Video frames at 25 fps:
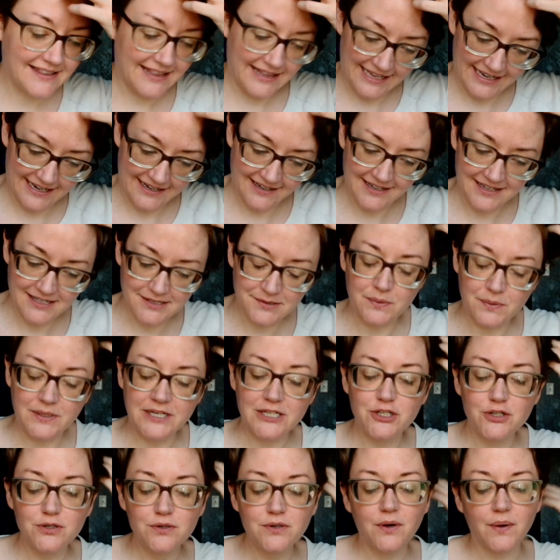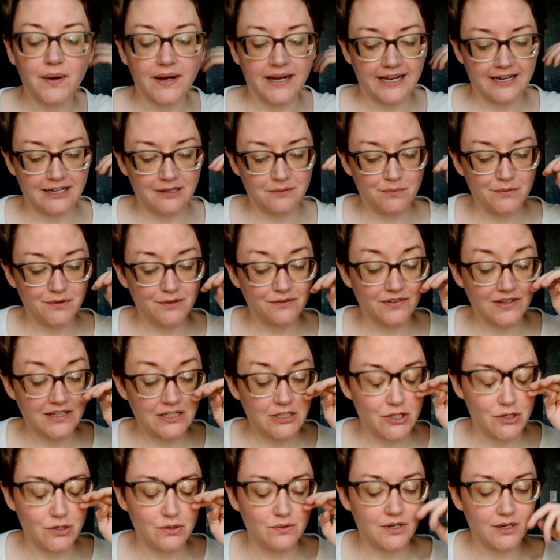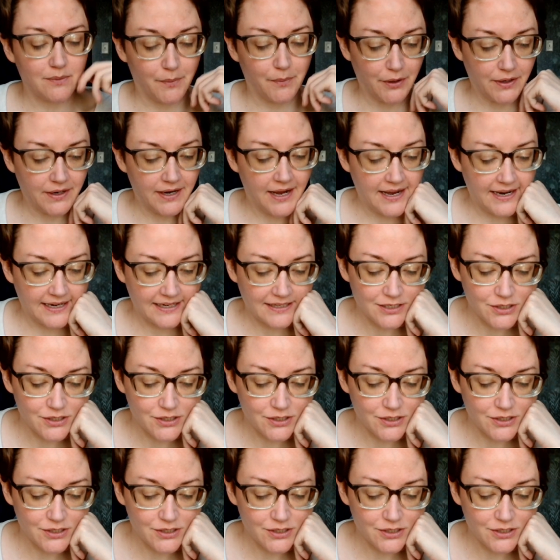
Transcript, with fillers: then as we do go ahead and move into number nine,